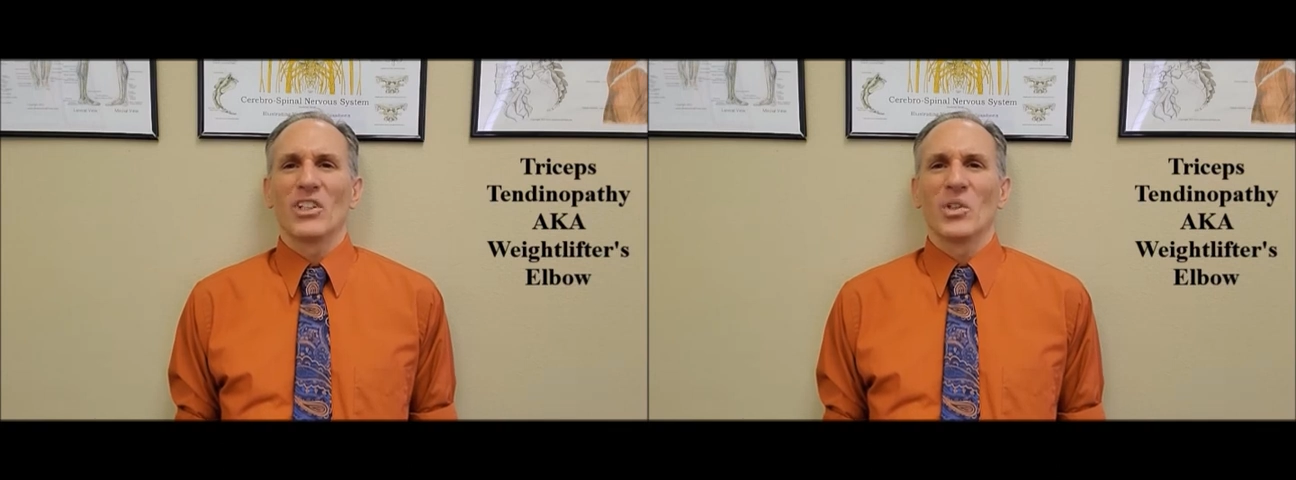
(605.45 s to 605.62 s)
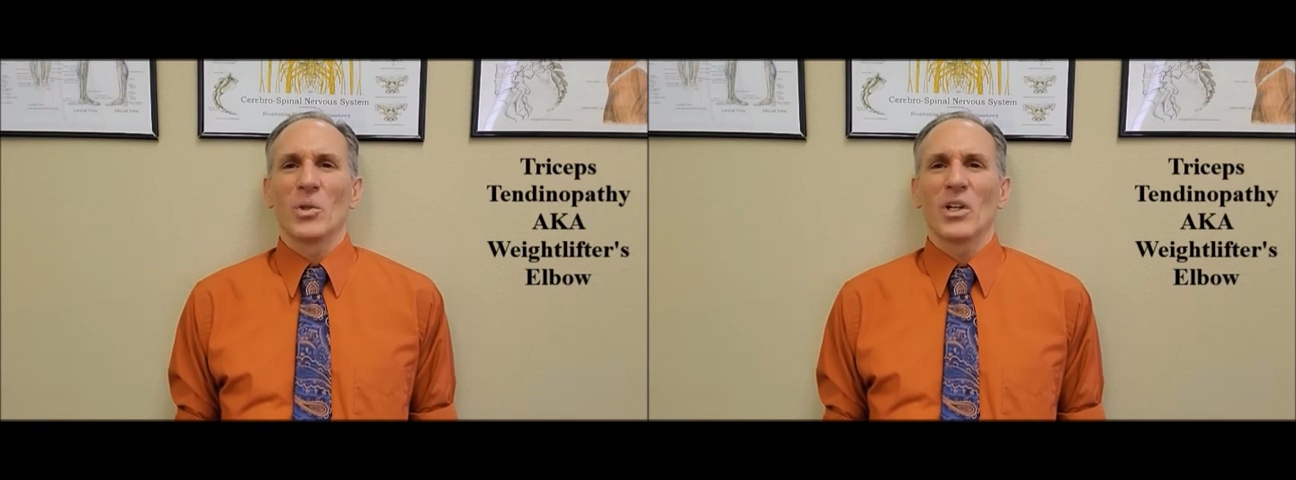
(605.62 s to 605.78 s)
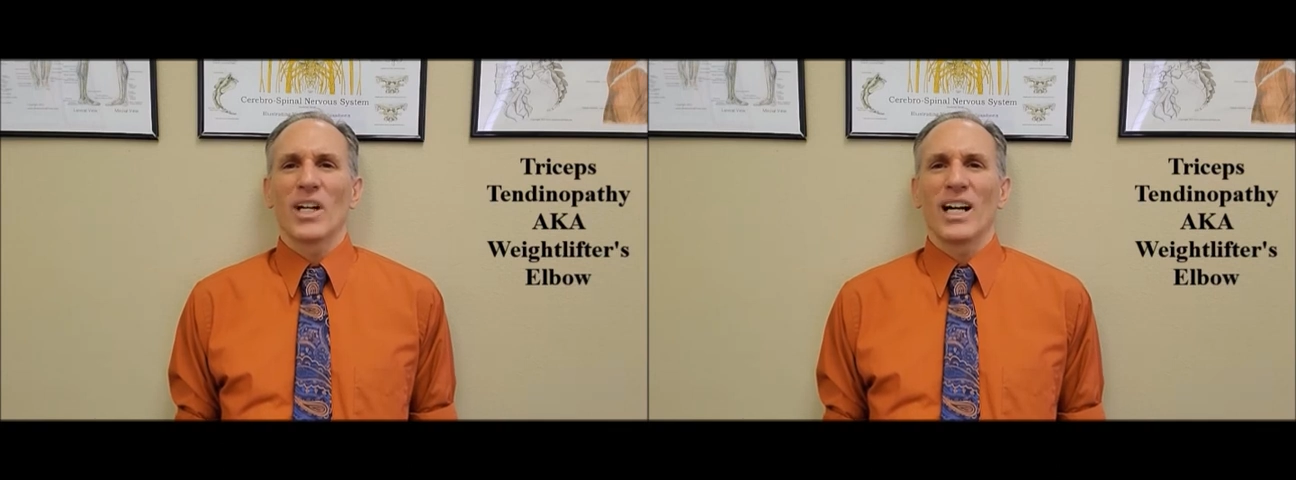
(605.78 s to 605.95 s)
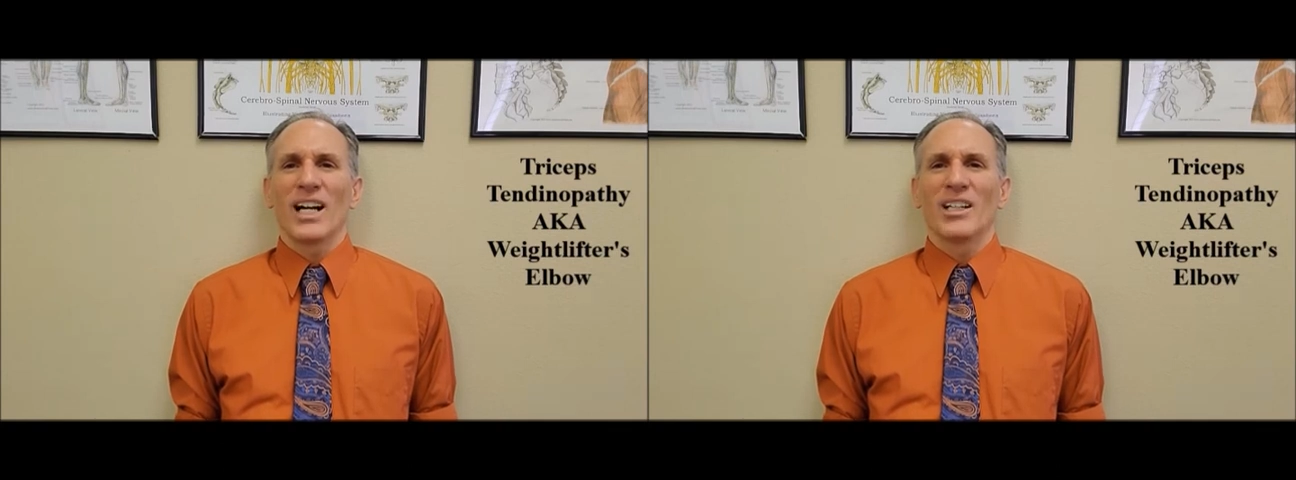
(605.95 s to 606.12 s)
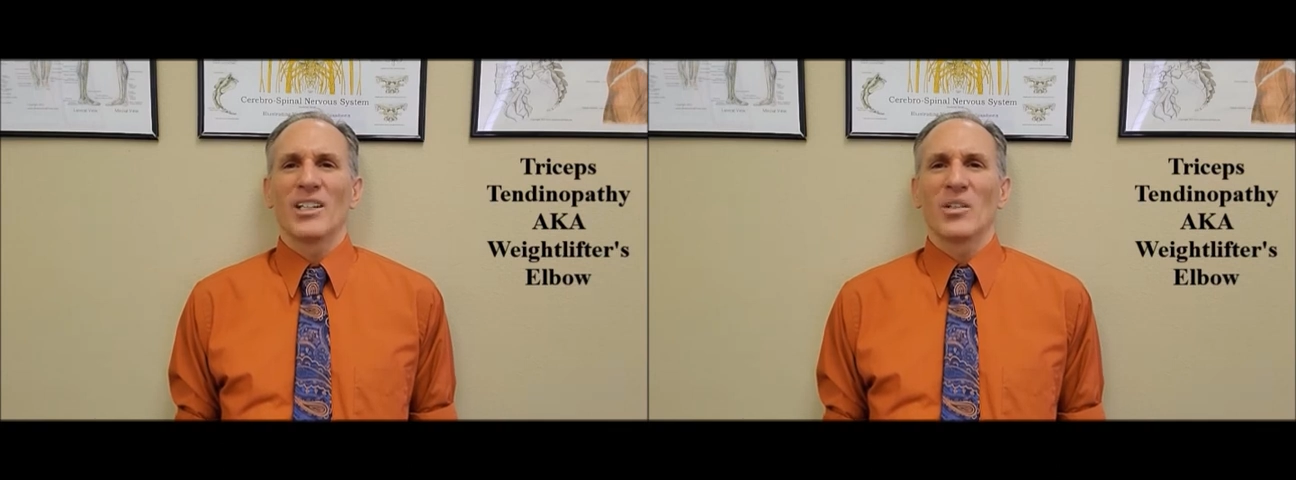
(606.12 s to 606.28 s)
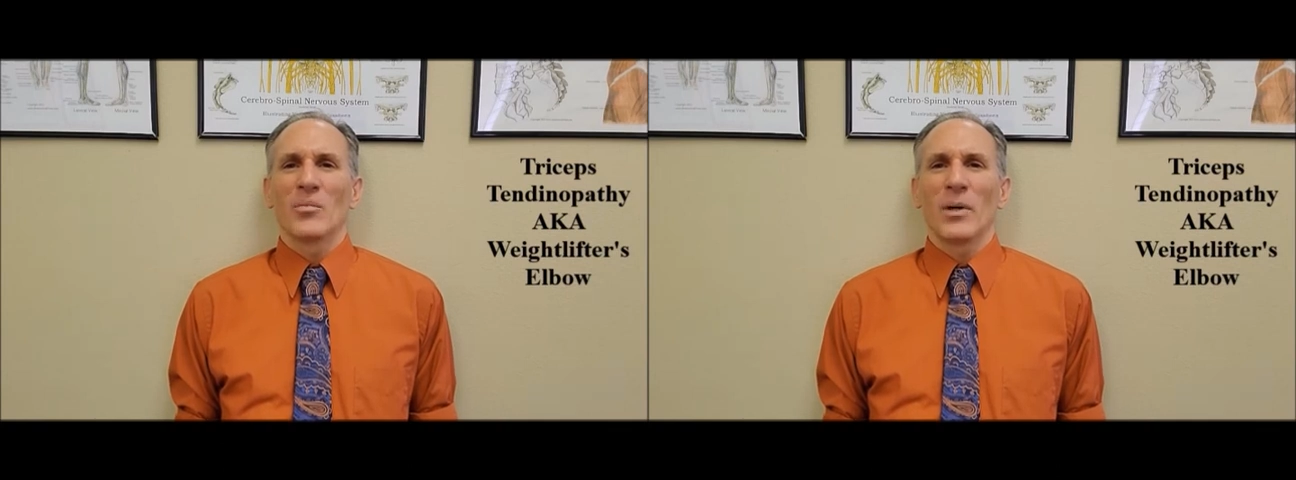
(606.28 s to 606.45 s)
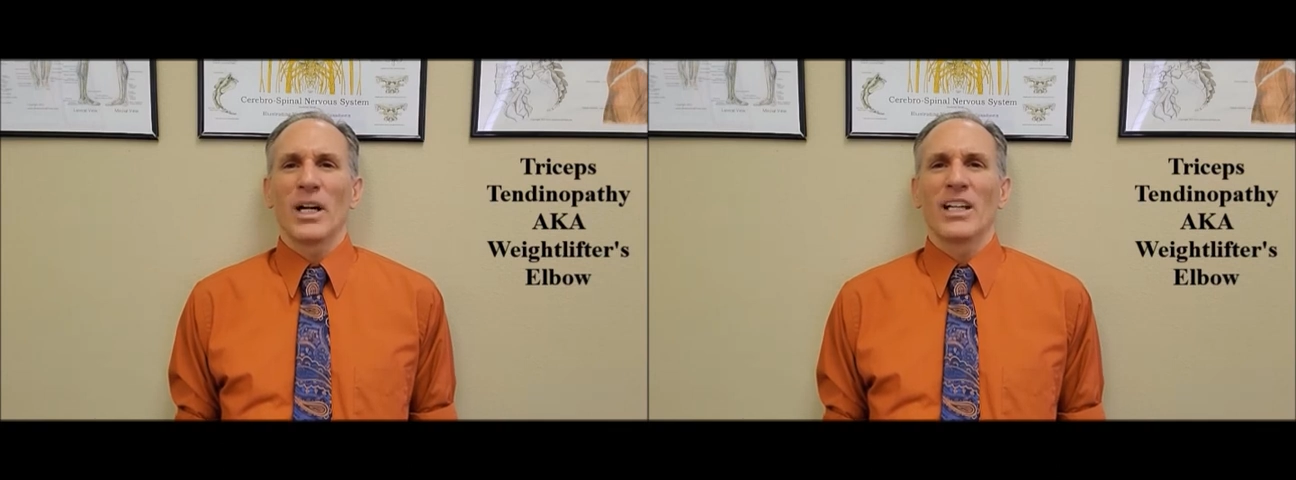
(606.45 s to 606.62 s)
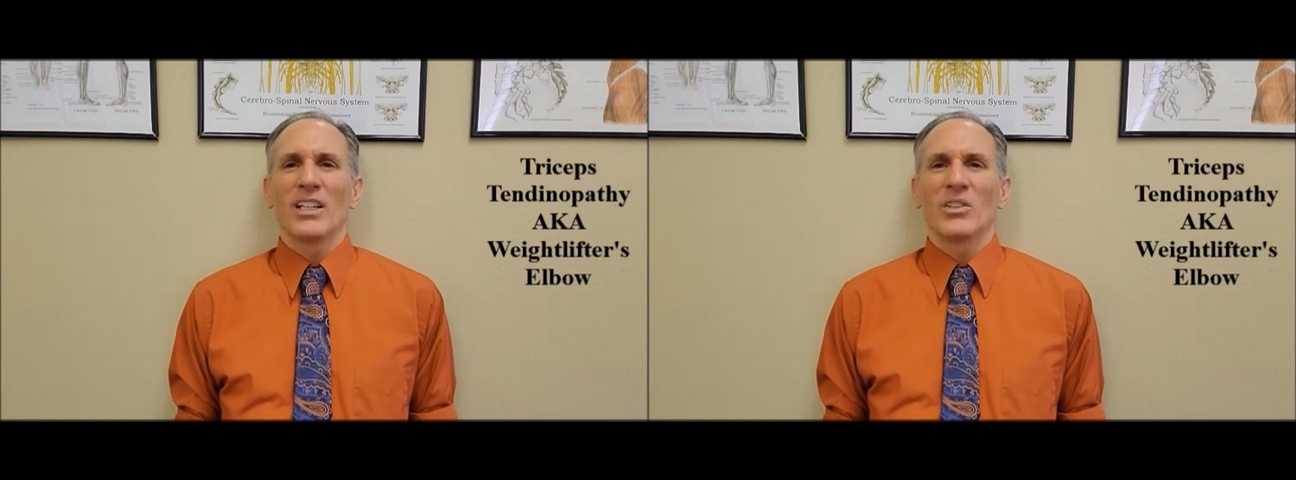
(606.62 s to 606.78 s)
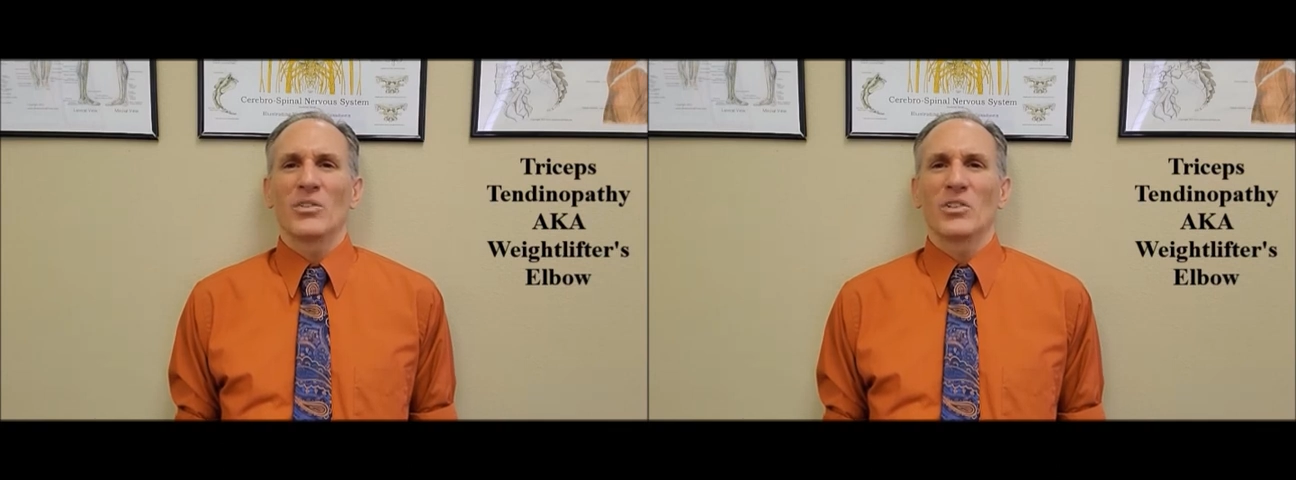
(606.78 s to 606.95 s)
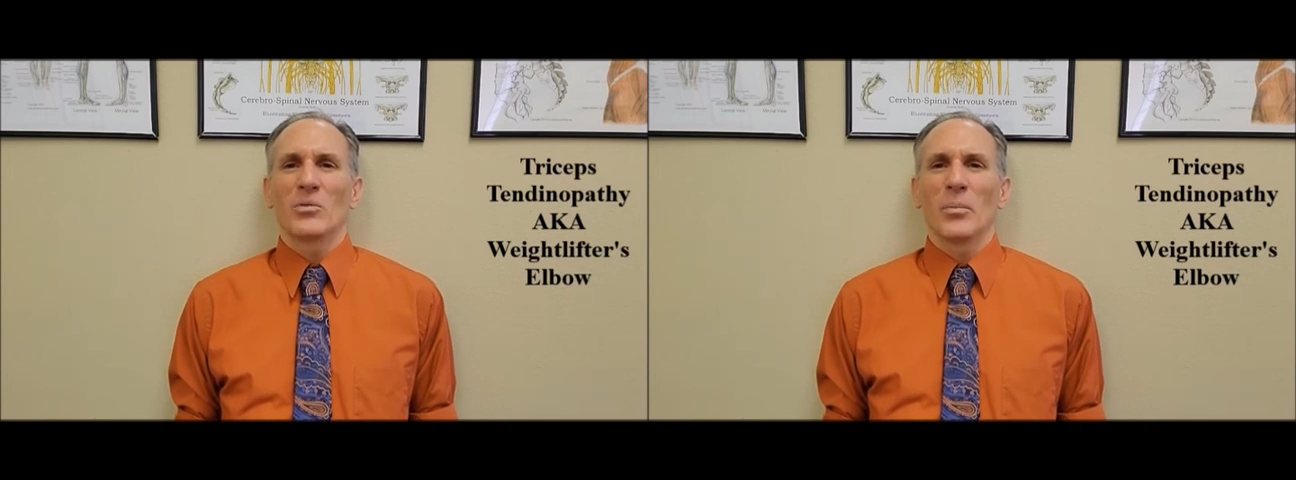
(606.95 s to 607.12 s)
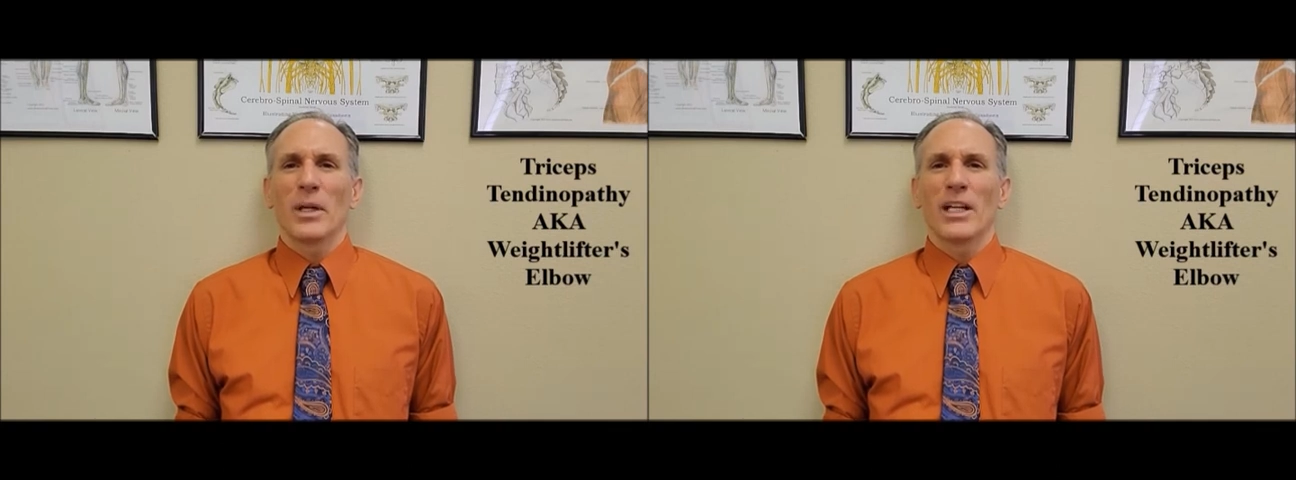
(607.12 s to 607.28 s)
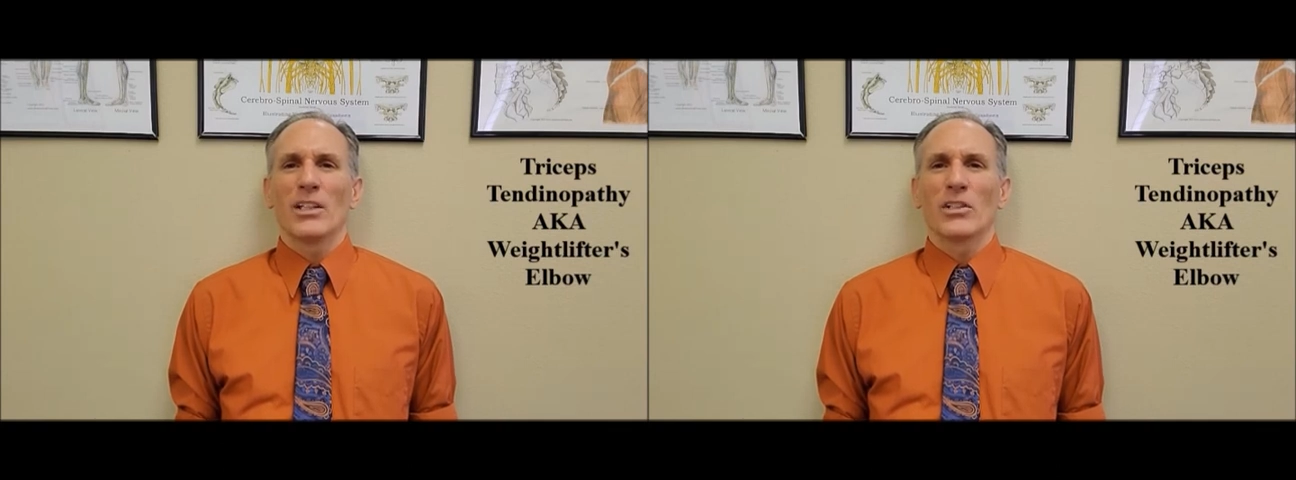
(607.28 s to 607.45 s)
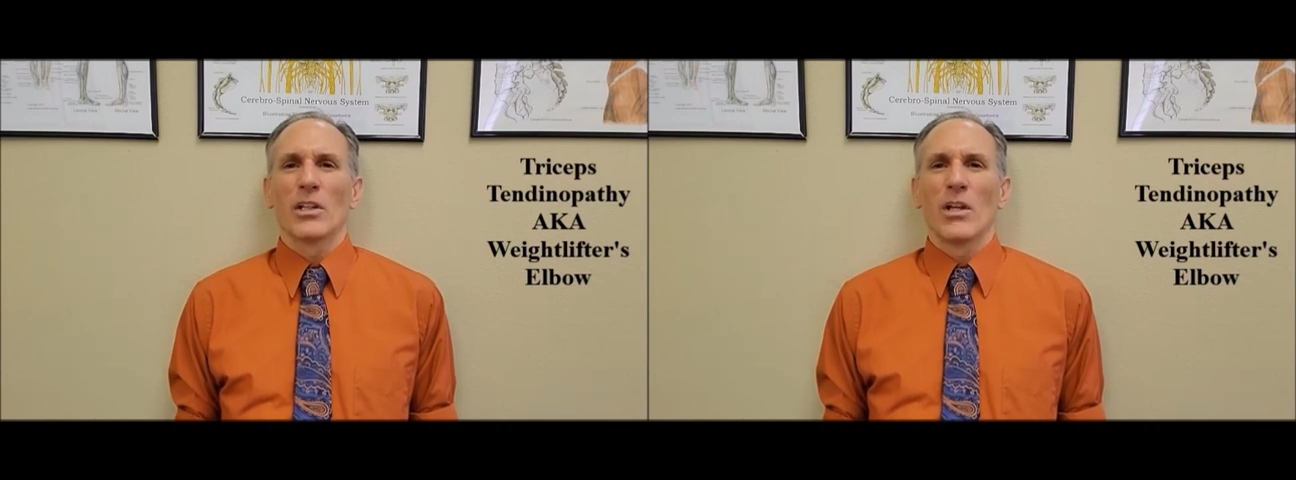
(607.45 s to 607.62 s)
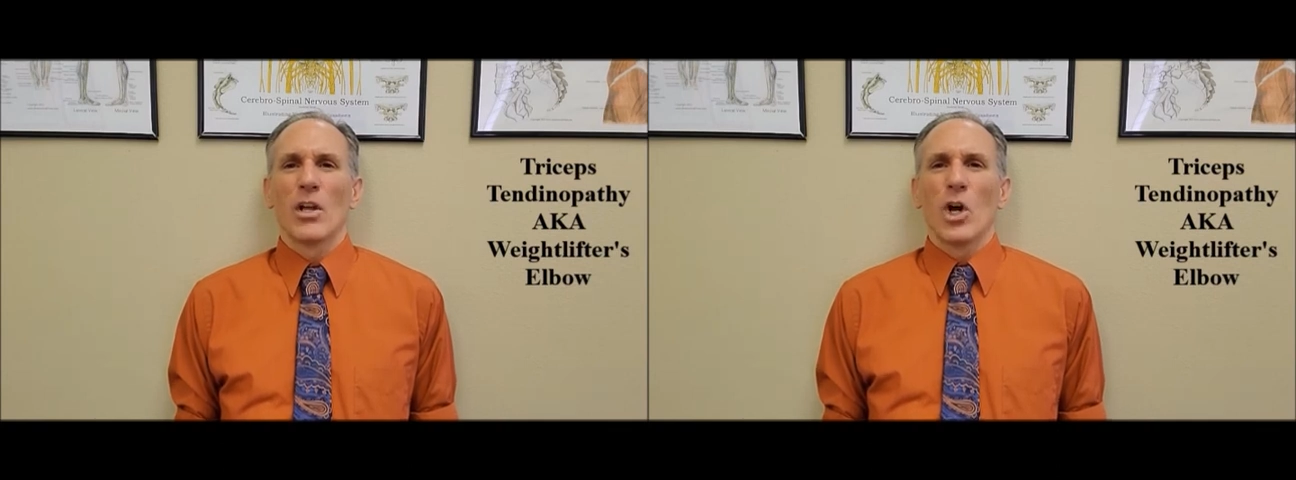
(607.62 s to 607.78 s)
you're on my YouTube page.